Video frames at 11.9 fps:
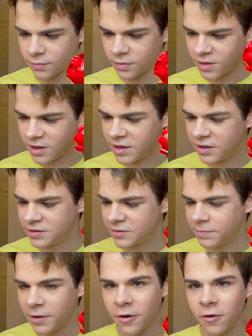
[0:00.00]
These
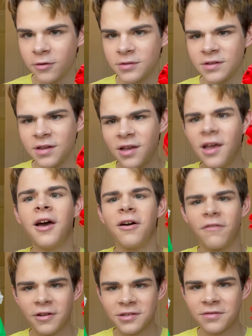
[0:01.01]
builds,
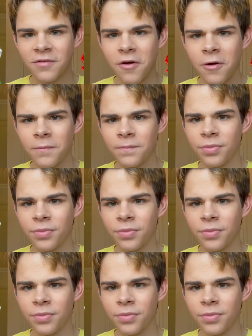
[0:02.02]
first of all,